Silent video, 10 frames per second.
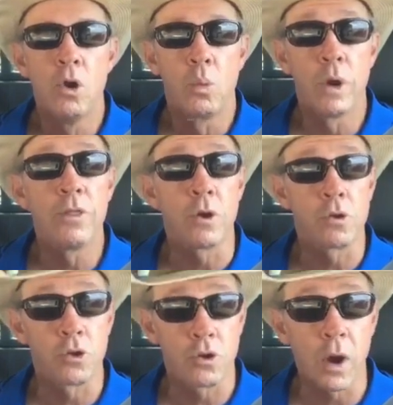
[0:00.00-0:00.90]
when they're
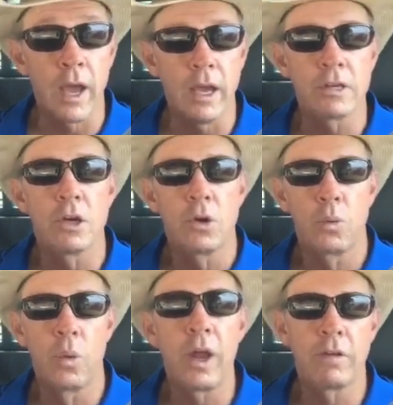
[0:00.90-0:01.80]
straight
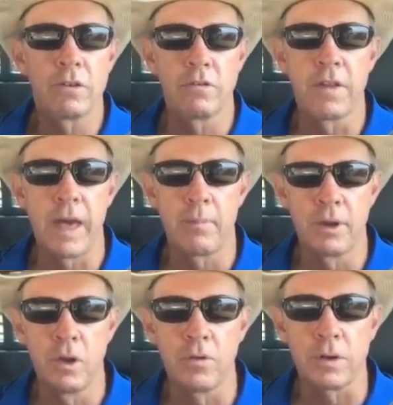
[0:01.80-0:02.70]
relative to that
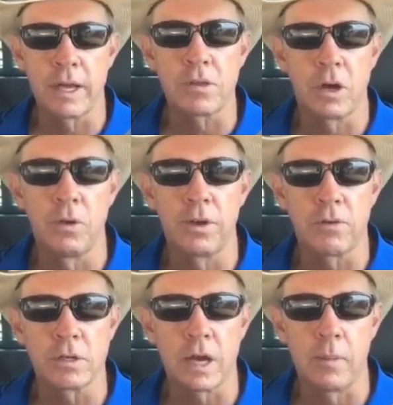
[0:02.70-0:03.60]
maneuver, and that's a whole
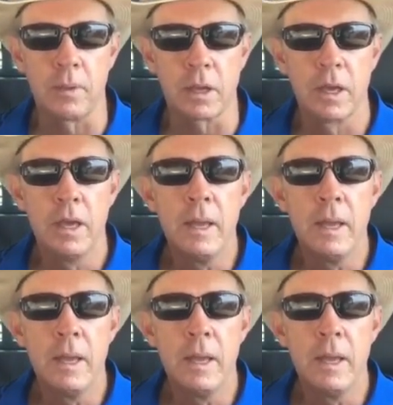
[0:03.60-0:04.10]
different topic.